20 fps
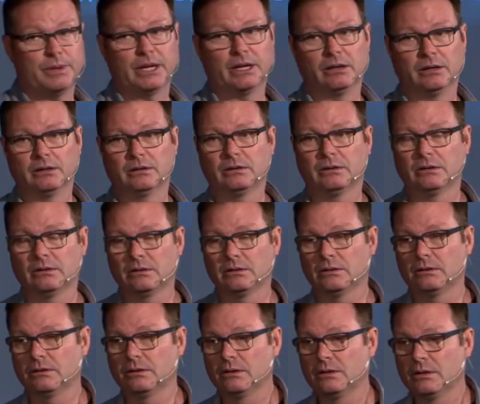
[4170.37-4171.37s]
me?
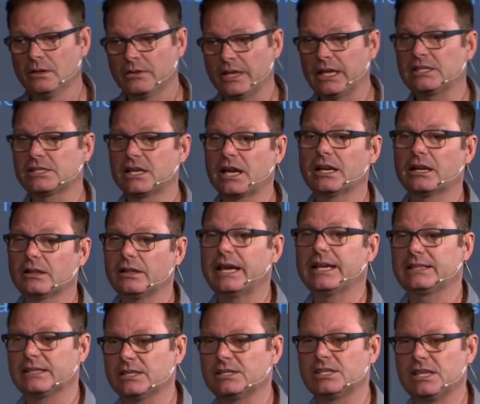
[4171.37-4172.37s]
That's kind of
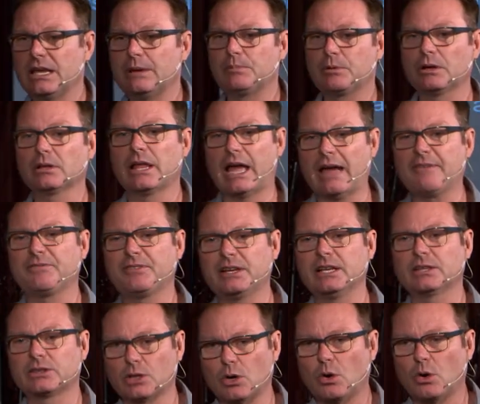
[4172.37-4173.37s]
like the zebra laughing
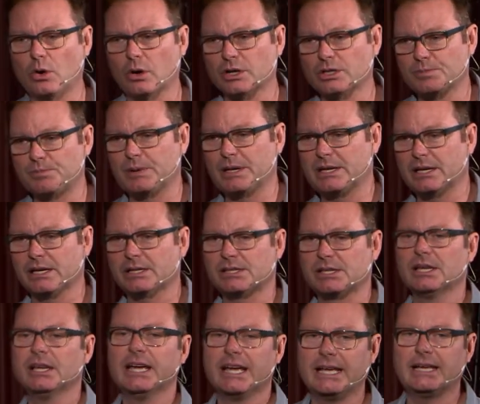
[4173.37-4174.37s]
at the horse
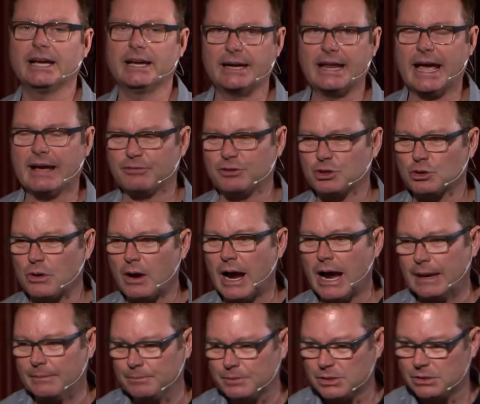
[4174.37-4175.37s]
because he doesn't have
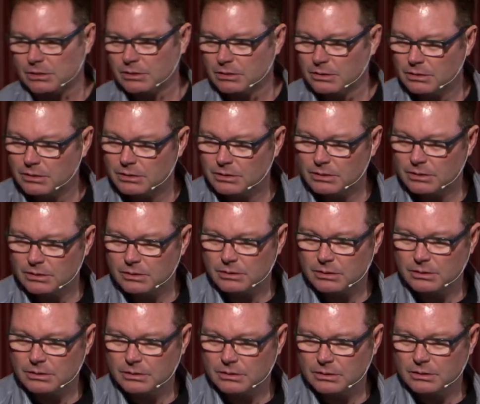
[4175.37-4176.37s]
stripes.
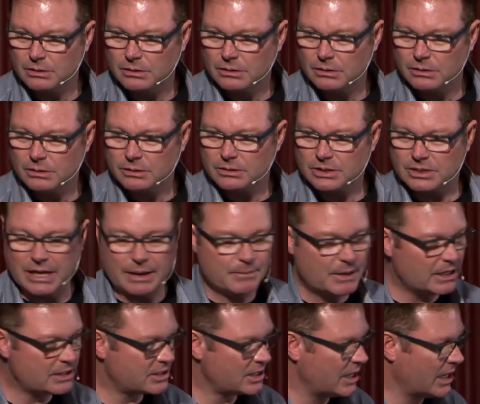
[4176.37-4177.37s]
Does that
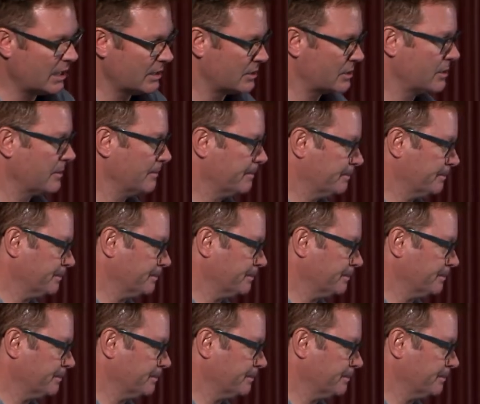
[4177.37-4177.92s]
make sense?